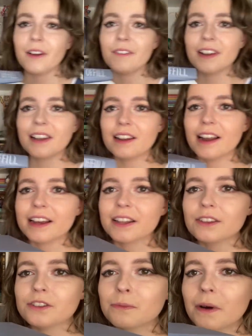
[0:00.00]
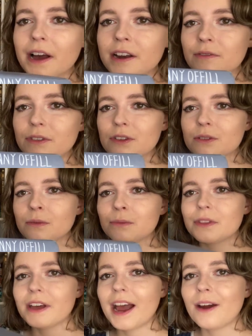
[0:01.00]
really like the spine of this one
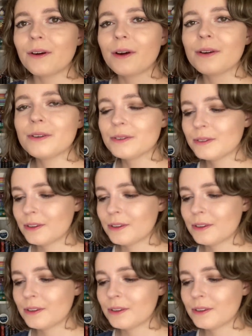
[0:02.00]
with the arrows